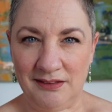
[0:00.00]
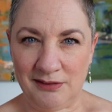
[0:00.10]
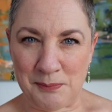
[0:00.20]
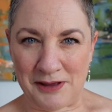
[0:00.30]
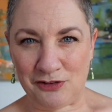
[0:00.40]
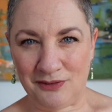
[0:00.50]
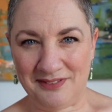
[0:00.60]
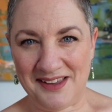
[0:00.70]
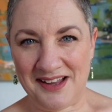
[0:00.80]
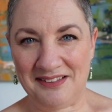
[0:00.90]

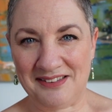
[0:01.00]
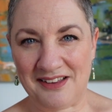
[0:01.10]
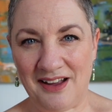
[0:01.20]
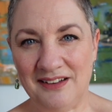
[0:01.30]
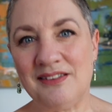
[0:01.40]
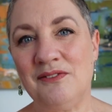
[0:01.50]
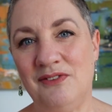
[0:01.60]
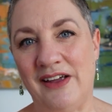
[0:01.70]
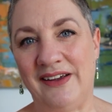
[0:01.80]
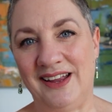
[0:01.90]
specialty inserts
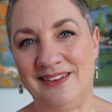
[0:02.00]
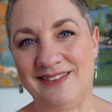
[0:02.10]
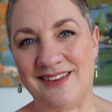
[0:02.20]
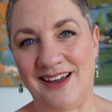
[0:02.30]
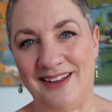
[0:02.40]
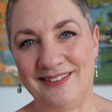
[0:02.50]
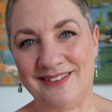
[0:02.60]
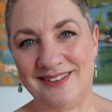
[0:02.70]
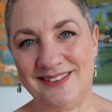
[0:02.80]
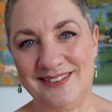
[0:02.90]
vary in size.